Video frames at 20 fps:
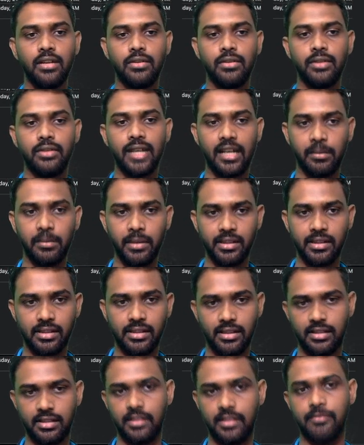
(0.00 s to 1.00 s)
you know, database
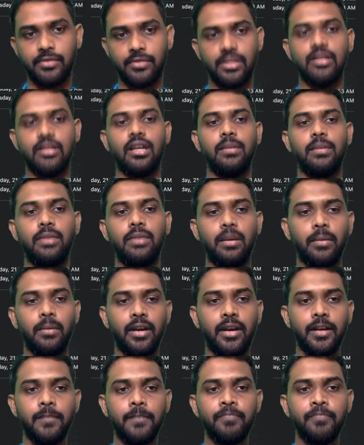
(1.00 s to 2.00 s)
stuffs in
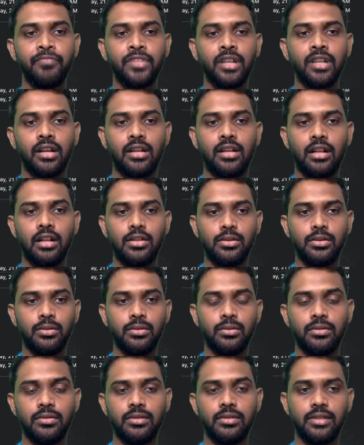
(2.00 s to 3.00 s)
IBMI, and
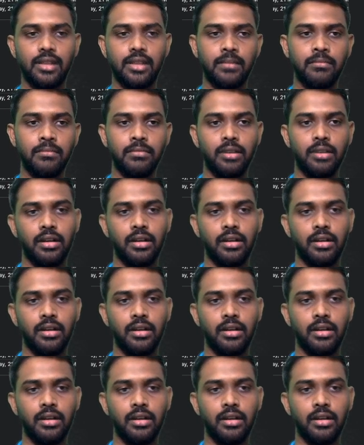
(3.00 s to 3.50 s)
also some